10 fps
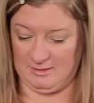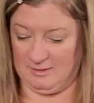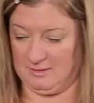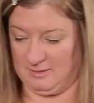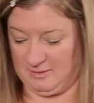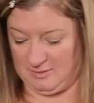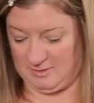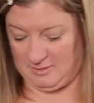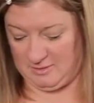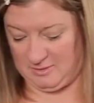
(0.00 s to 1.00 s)

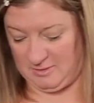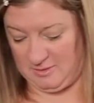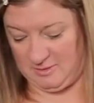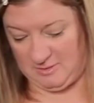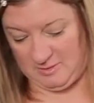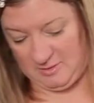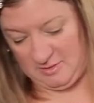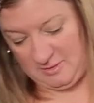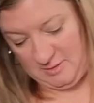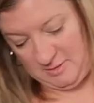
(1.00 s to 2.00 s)

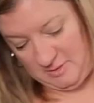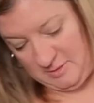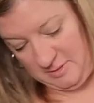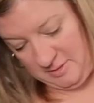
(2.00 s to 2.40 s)
No one is speaking in this clip.